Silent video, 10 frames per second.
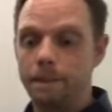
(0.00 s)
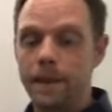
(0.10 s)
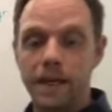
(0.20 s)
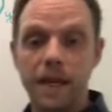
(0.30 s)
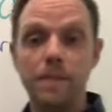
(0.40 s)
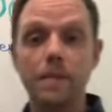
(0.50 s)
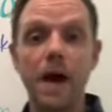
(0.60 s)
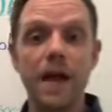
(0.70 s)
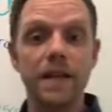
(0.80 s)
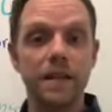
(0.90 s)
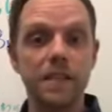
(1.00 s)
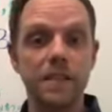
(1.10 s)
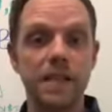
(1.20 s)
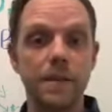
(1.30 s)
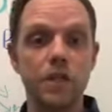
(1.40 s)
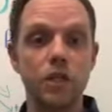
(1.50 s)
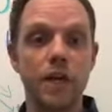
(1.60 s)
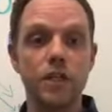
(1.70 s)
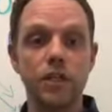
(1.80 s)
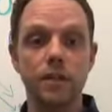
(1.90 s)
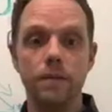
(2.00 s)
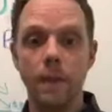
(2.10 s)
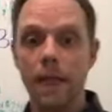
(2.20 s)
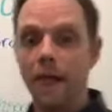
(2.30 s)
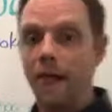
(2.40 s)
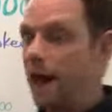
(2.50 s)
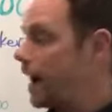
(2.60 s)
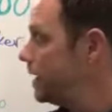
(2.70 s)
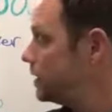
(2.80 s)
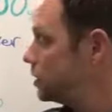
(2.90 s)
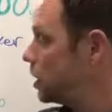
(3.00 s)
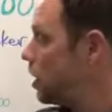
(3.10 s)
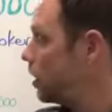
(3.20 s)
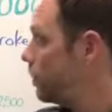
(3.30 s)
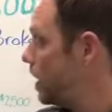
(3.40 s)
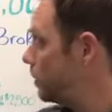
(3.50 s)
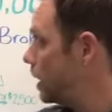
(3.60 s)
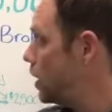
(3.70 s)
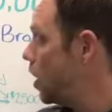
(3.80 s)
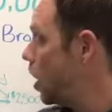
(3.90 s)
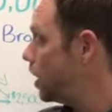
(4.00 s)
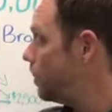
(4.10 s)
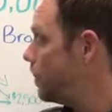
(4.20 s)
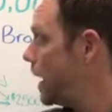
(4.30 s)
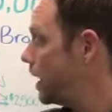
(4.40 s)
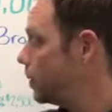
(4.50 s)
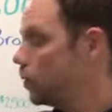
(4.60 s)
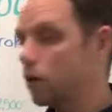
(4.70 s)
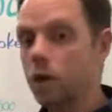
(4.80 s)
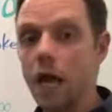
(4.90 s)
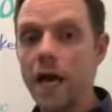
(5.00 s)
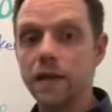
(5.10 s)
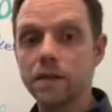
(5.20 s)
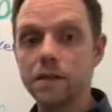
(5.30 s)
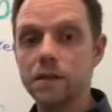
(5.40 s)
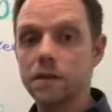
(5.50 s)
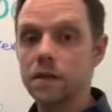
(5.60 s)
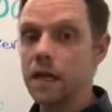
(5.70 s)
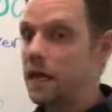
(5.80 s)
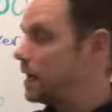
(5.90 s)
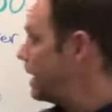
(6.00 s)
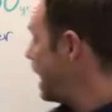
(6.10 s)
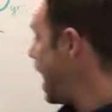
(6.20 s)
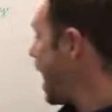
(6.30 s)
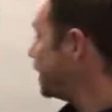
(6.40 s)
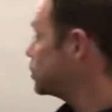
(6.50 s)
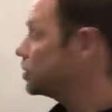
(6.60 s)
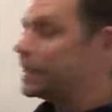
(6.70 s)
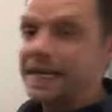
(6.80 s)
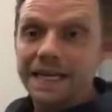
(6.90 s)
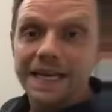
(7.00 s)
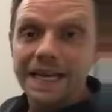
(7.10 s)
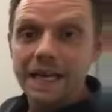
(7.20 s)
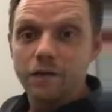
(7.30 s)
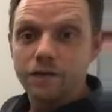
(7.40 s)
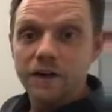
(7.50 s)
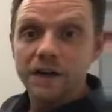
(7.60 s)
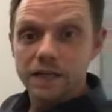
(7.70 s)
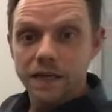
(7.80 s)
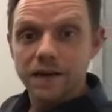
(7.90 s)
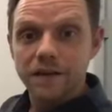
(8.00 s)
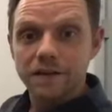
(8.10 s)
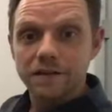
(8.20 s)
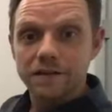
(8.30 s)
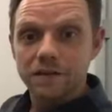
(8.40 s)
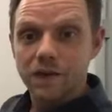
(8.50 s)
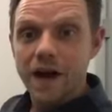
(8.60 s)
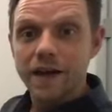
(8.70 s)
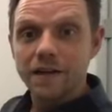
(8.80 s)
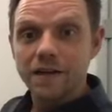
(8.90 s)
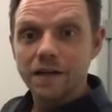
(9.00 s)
Keep in mind, in this demonstration, I didn't talk about the non-bankable clients actually getting funding, right?